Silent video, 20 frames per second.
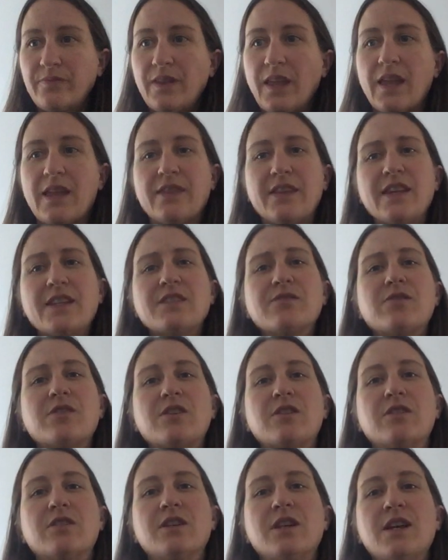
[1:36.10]
And these
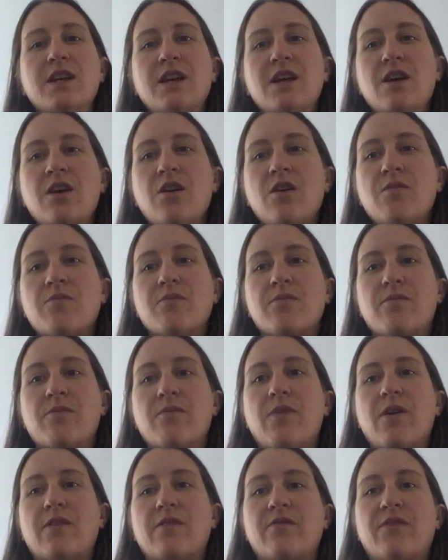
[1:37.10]
will
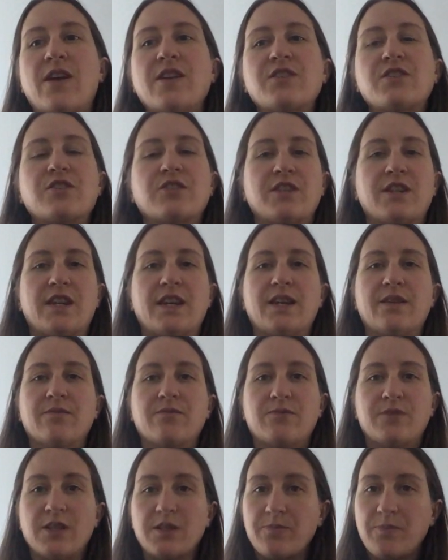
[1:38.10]
eventually
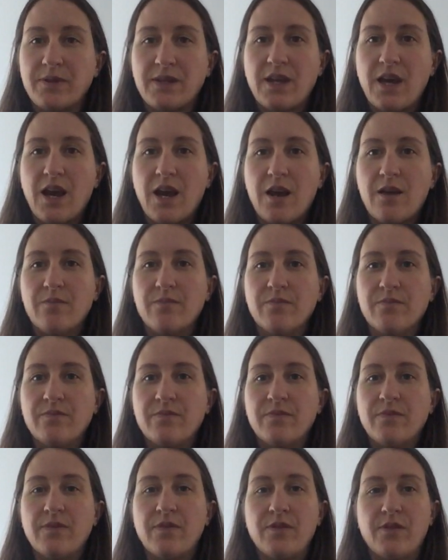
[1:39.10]
just become,
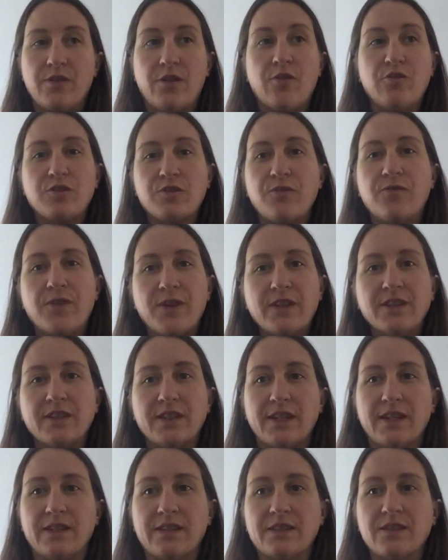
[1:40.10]
those
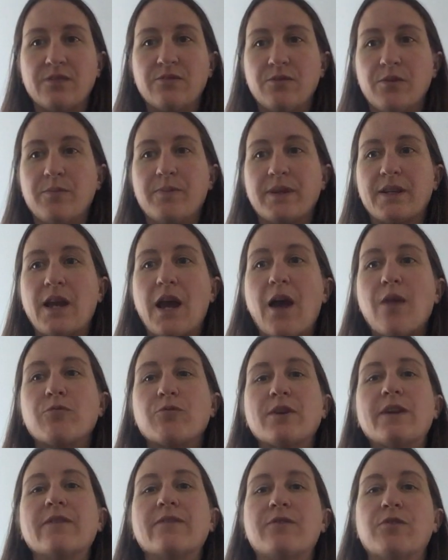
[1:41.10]
feelings will become
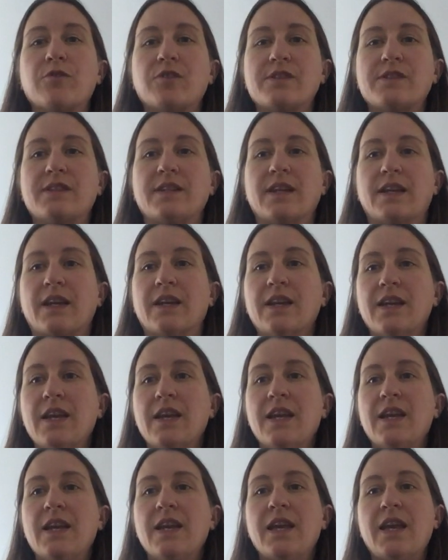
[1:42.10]
reinforcing
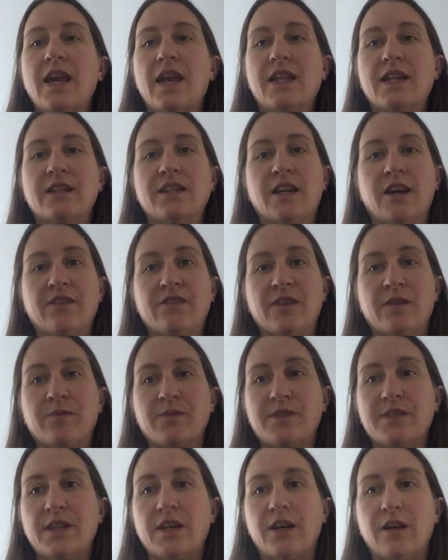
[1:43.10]
in and of
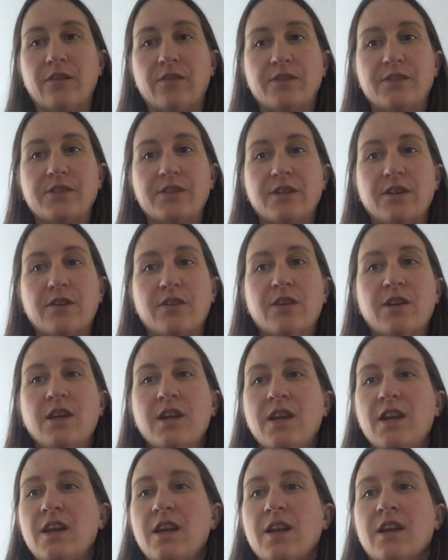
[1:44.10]
themselves. So
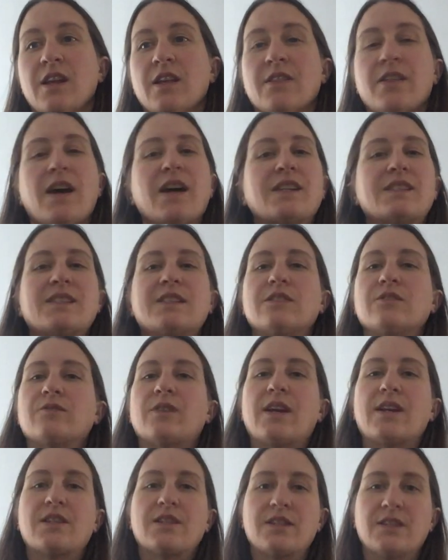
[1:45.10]
that
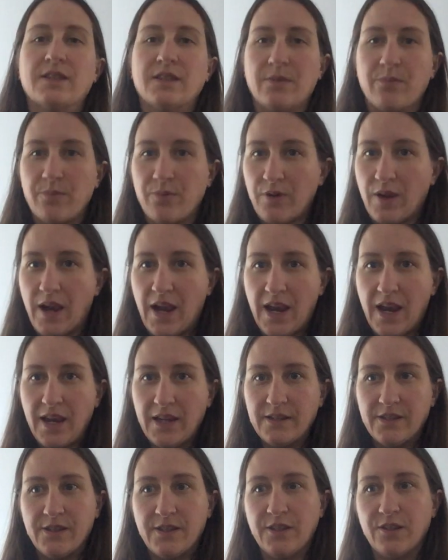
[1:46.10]
exhilaration, the
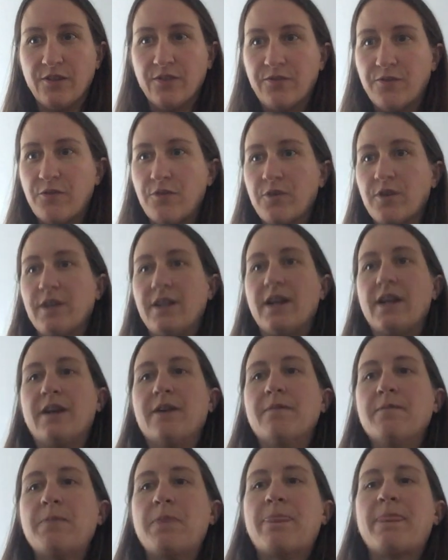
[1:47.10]
pride, the
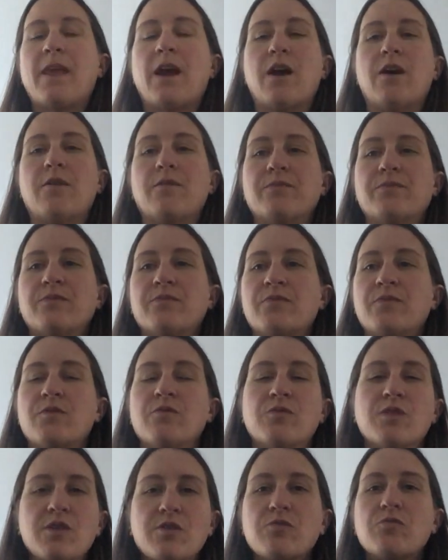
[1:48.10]
euphoria,
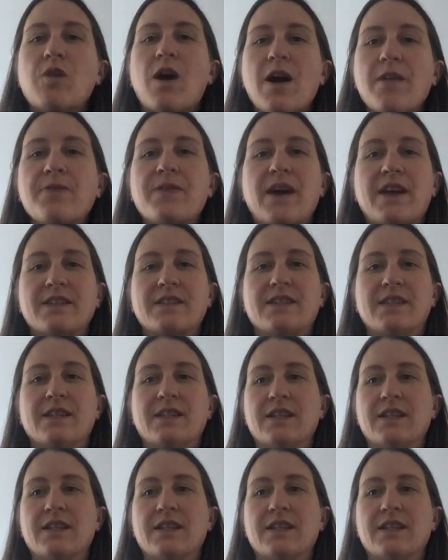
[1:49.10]
we want that